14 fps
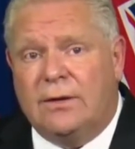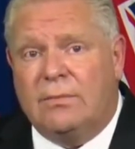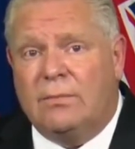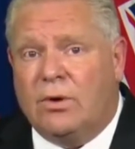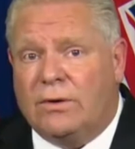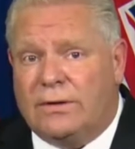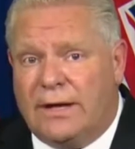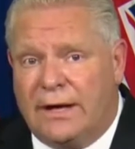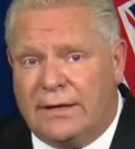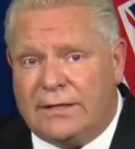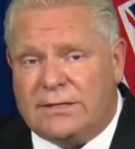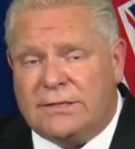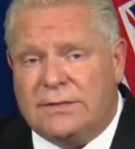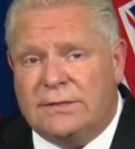More
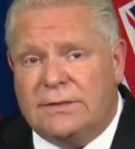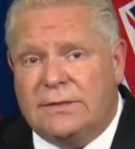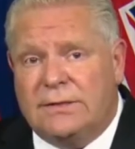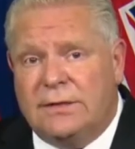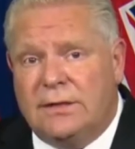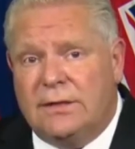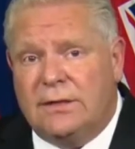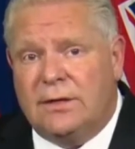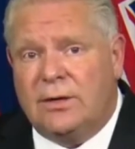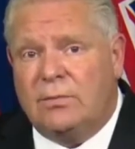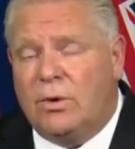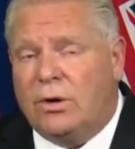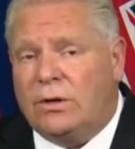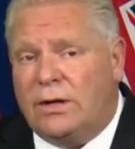deaths,
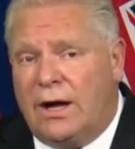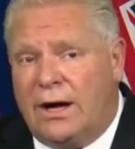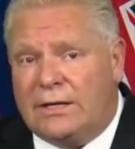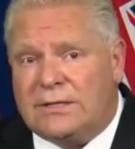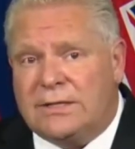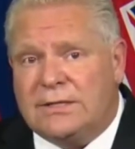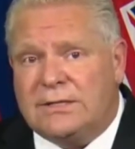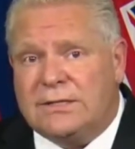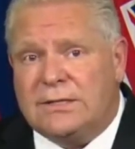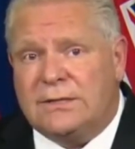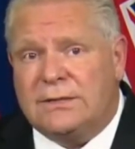more losses,